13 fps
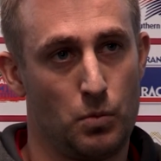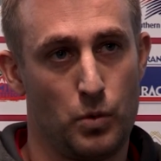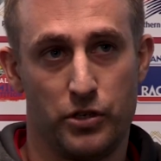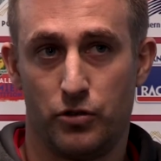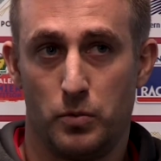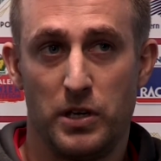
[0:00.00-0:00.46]

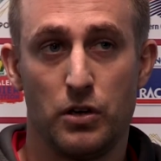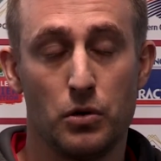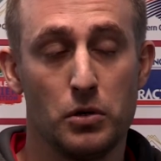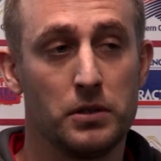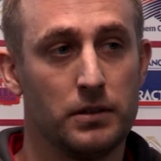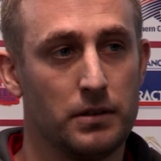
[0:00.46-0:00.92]
which will be
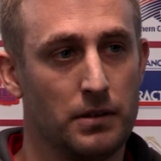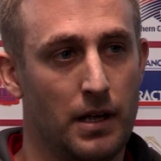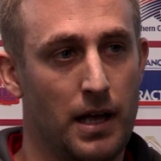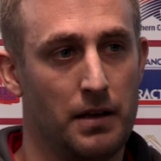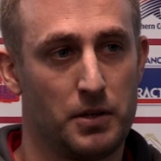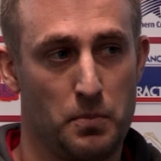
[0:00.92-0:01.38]
good.
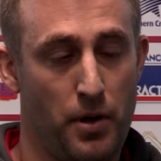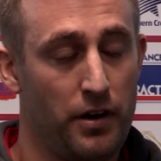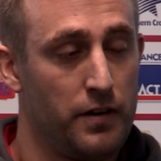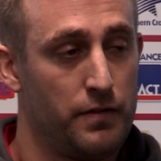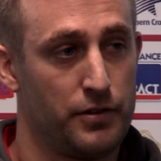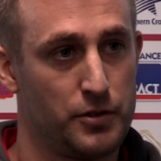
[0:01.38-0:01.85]

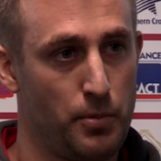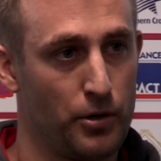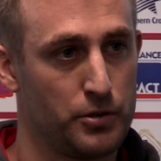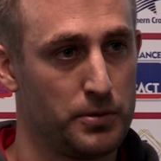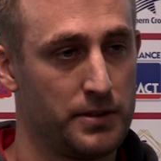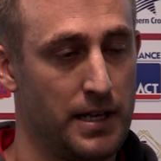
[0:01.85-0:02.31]
Competitive for
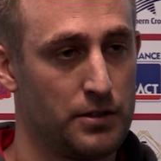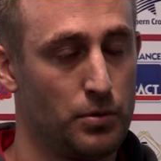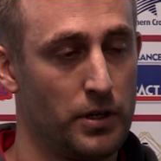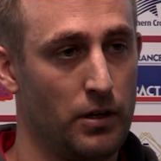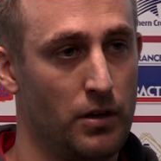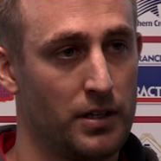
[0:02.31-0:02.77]
spots, which
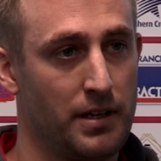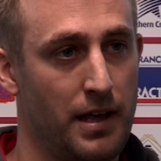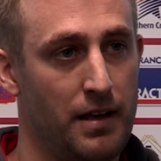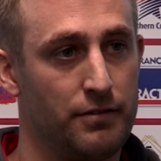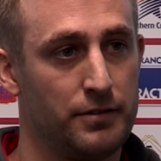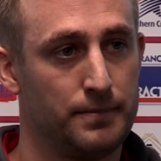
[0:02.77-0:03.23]
that's what you like to
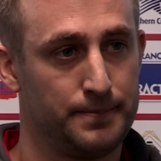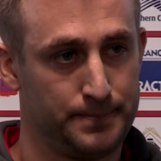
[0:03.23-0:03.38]
have.